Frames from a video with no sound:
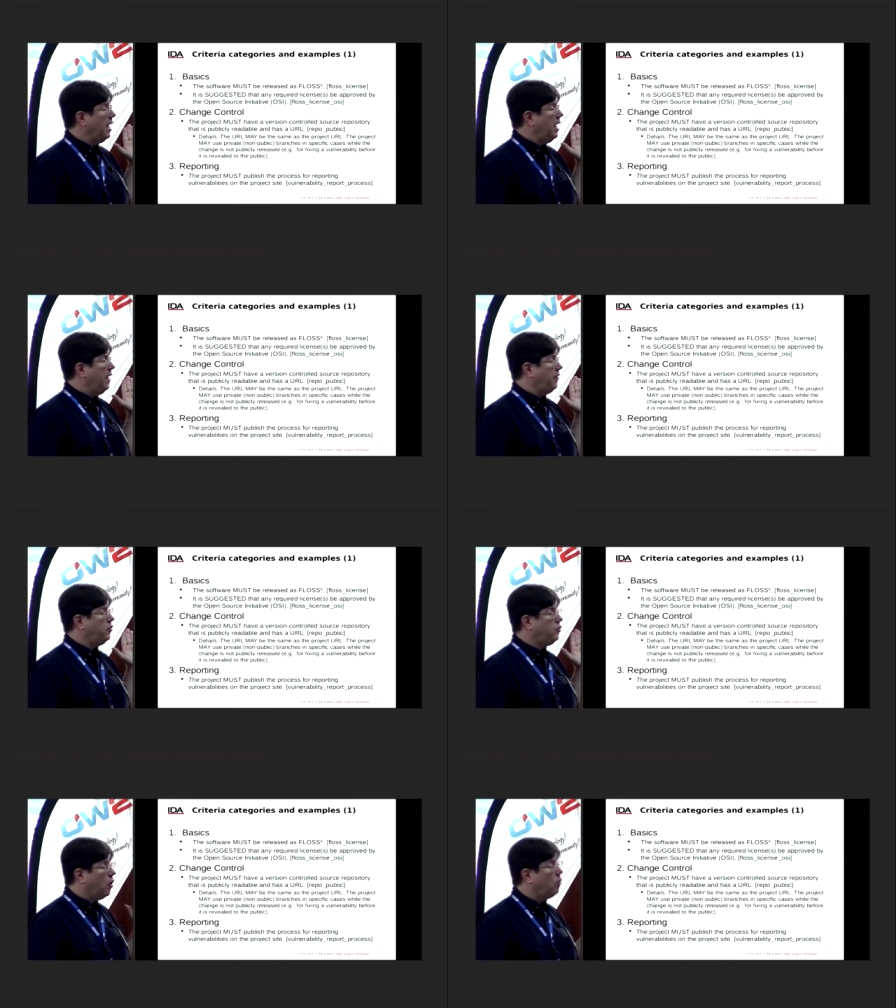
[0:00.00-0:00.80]
If you
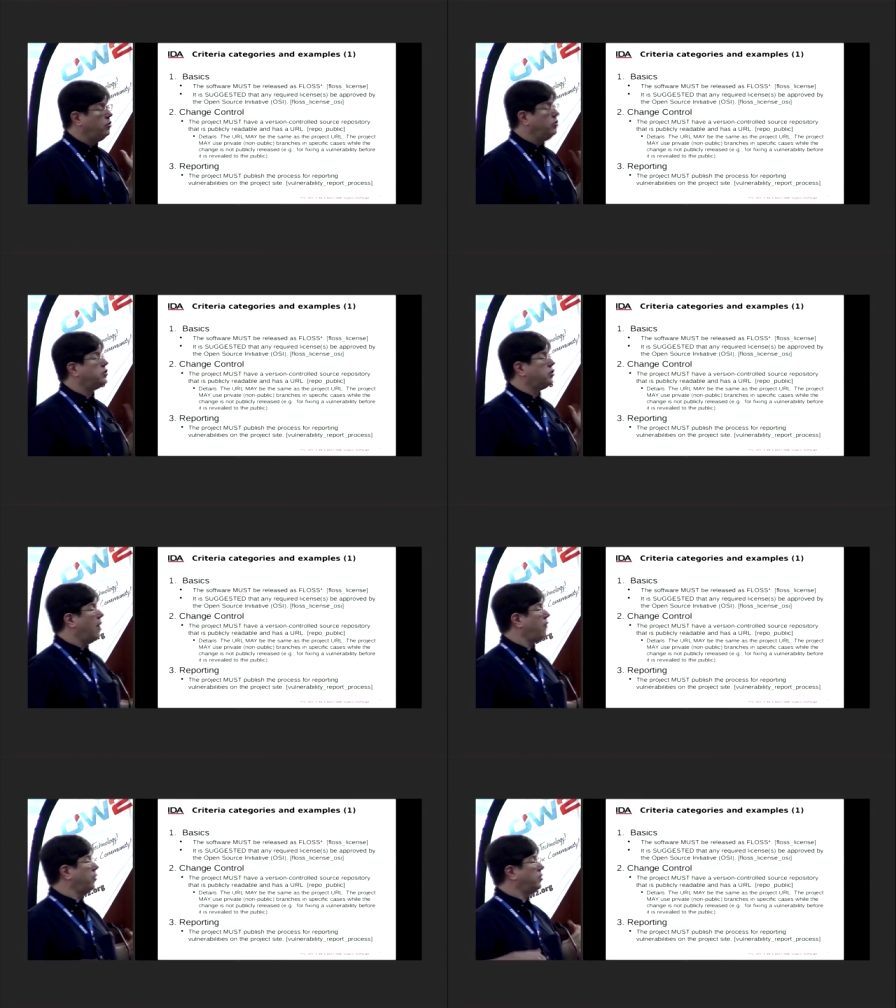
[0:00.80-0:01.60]
don't use
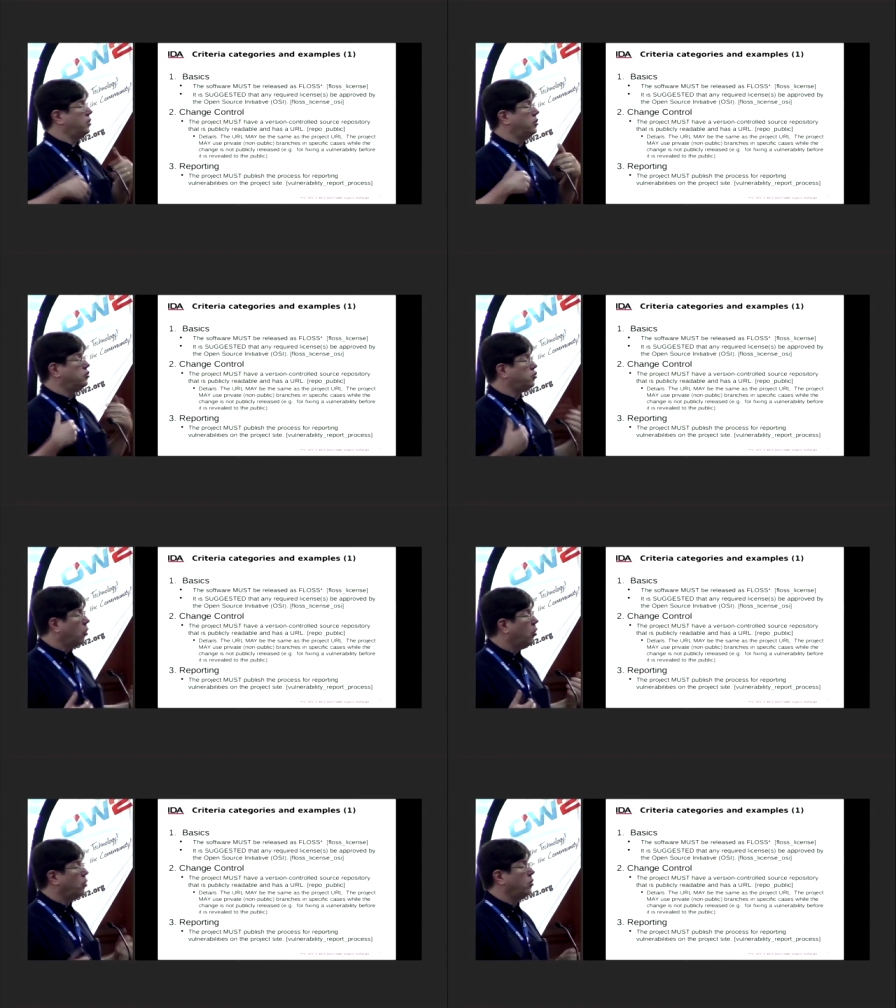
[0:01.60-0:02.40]
software to
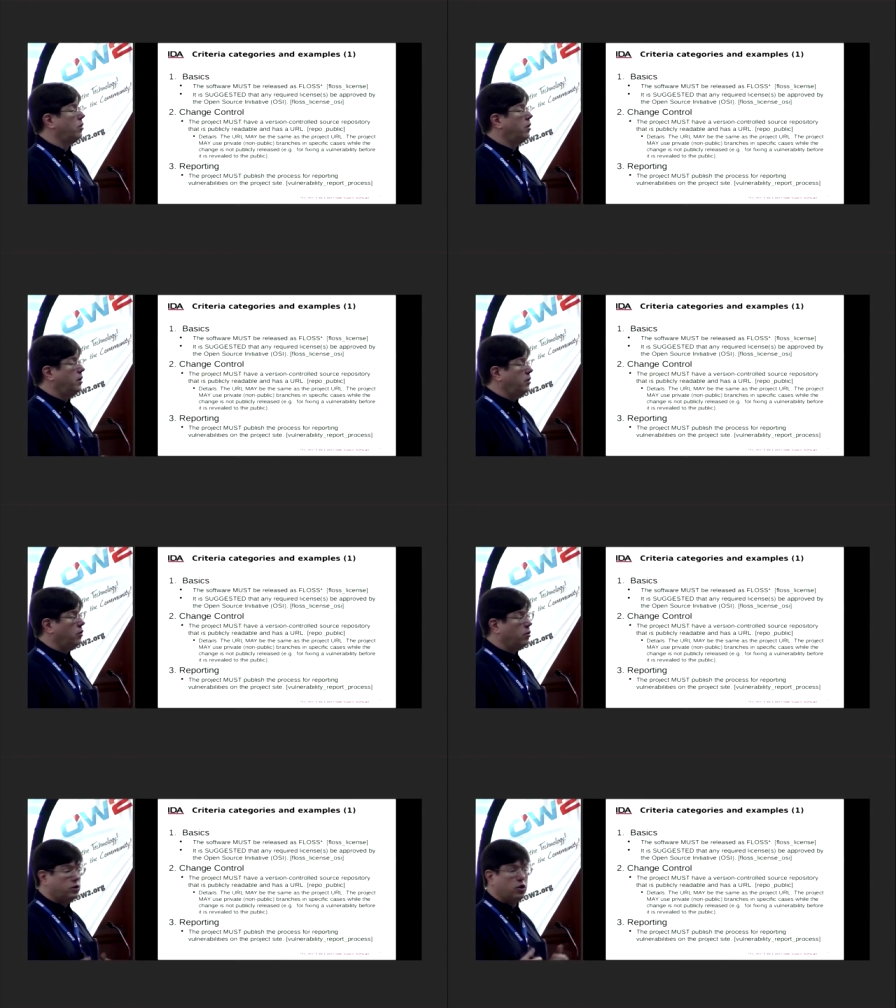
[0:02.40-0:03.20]
control
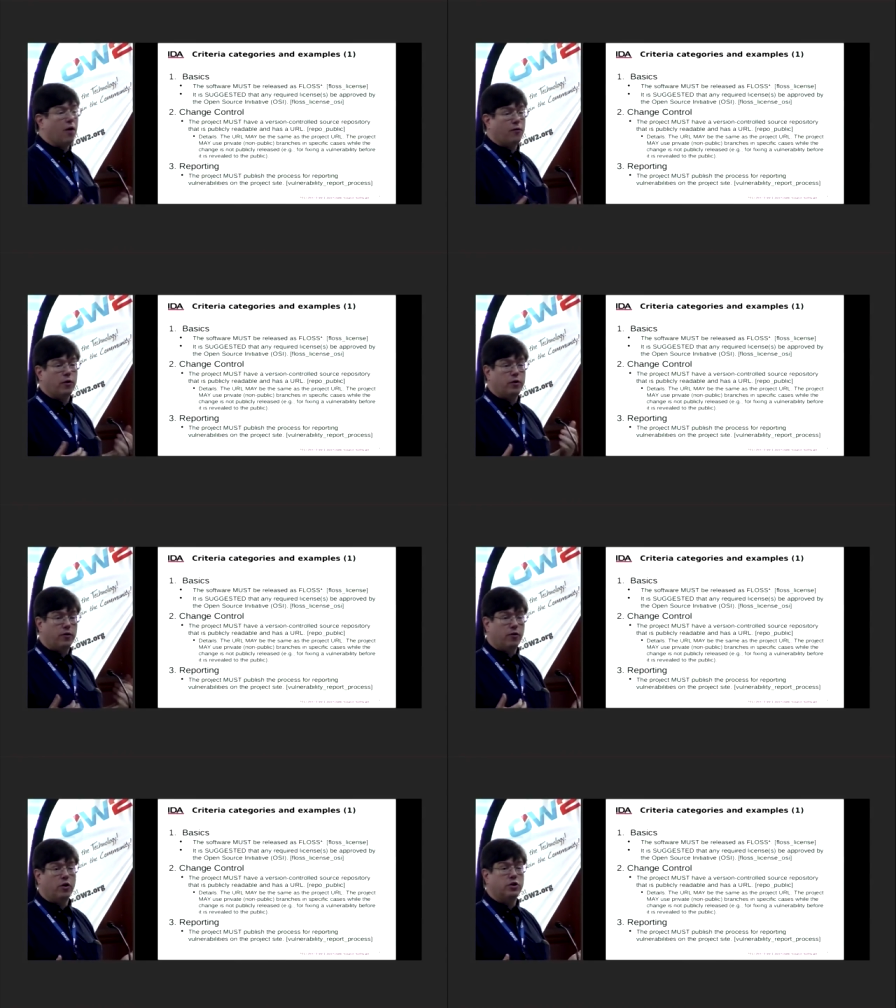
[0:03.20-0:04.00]
your software, your
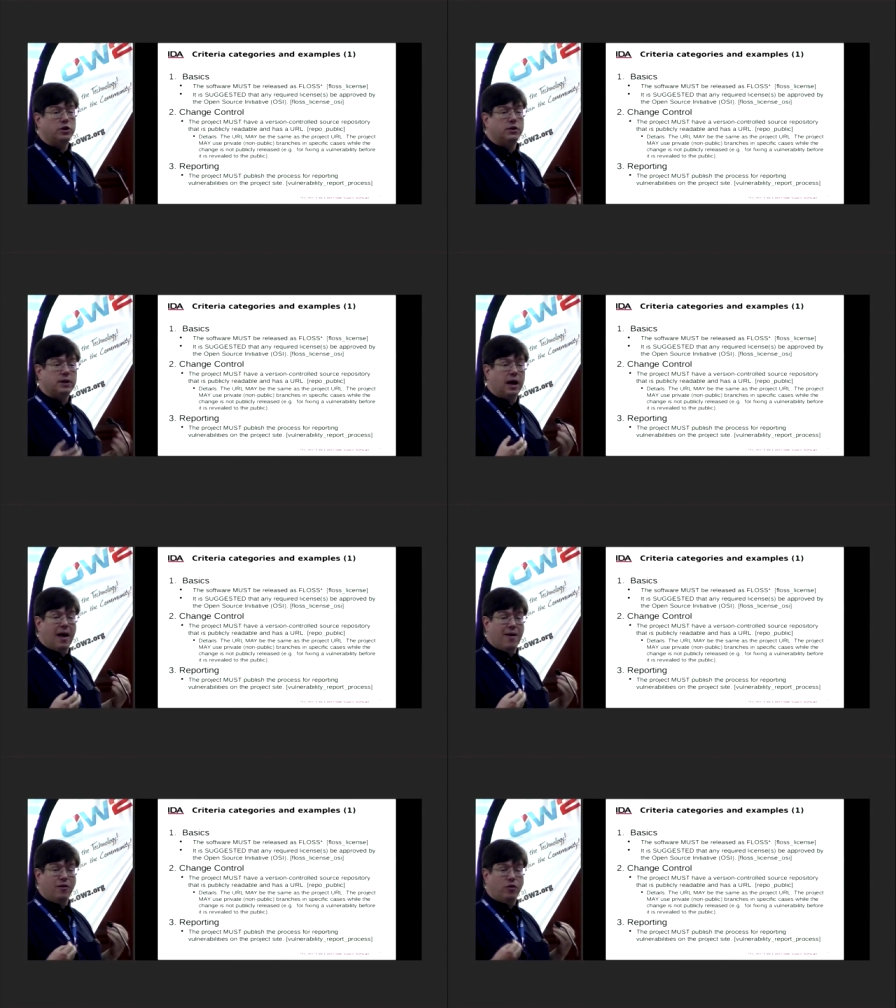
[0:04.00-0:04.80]
versions,
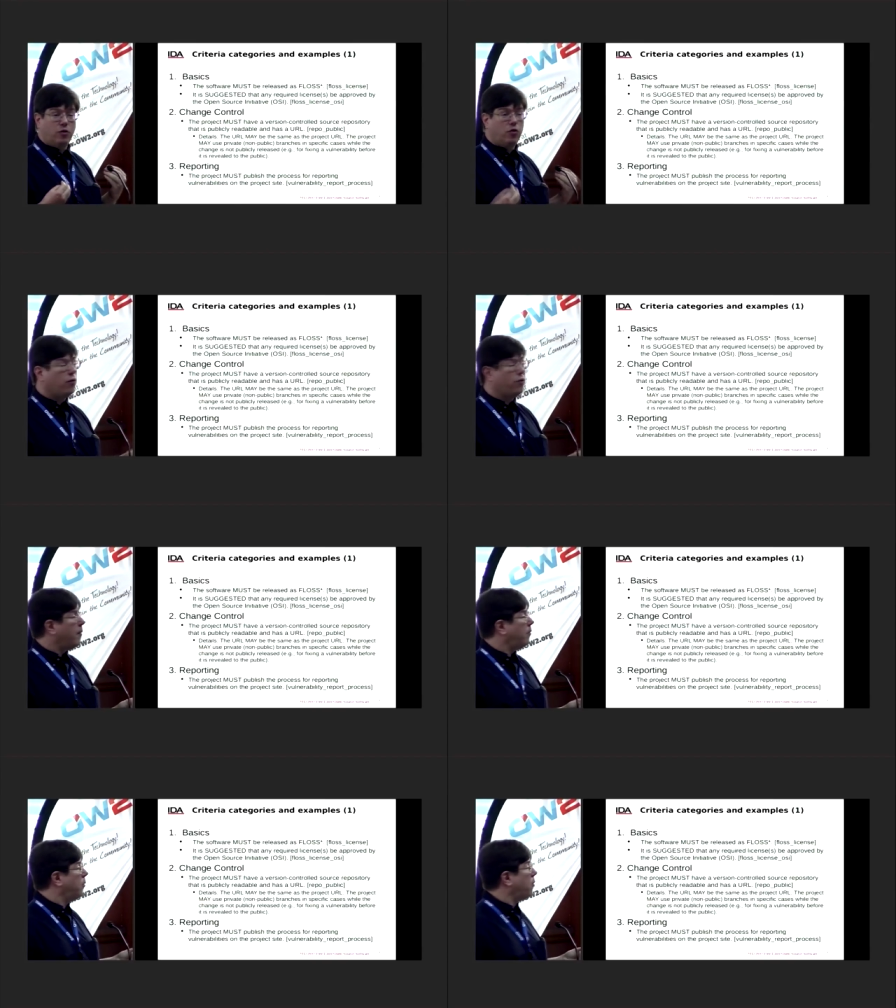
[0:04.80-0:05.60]
your
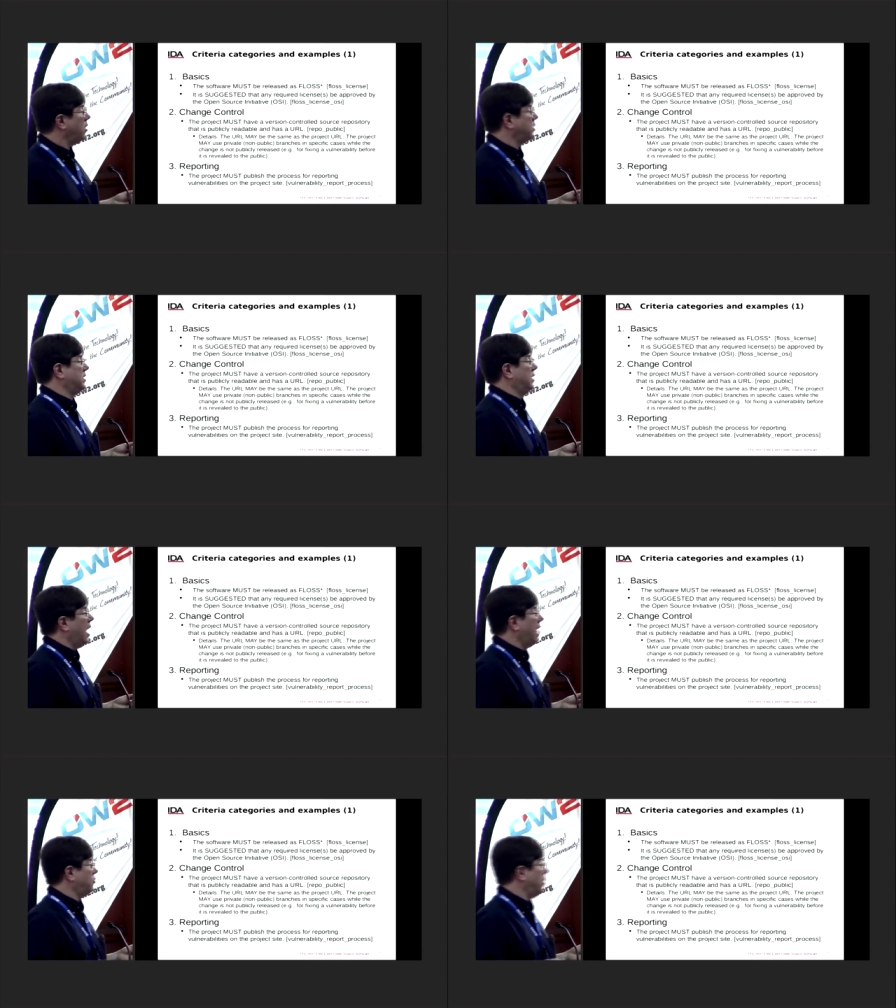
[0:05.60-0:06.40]
project's in a
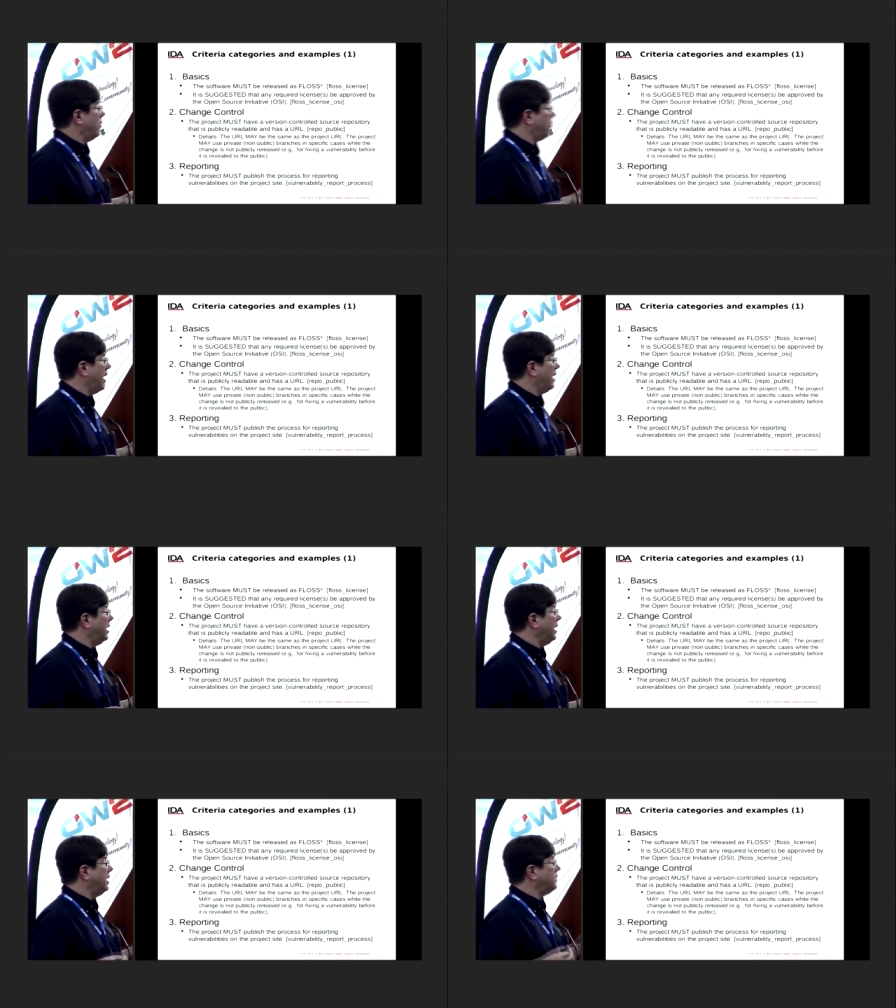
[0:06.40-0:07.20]
lot of trouble,
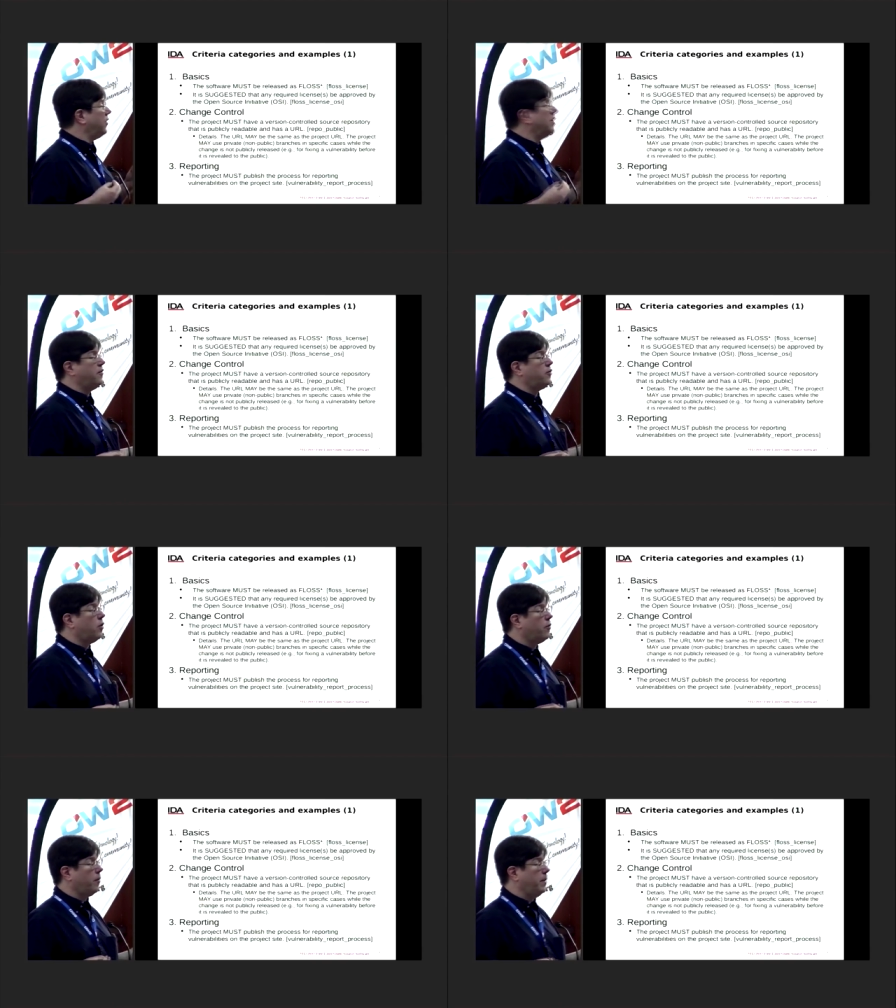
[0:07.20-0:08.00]
frankly. It's very
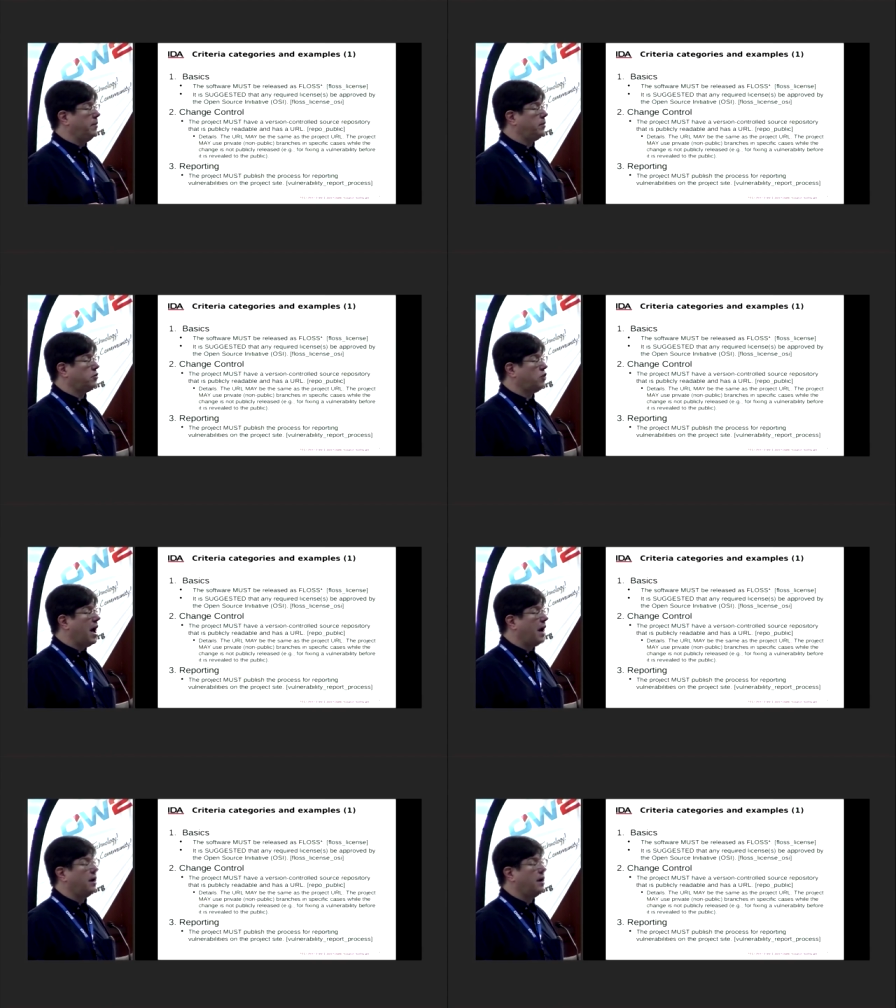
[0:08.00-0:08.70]
difficult for people to track,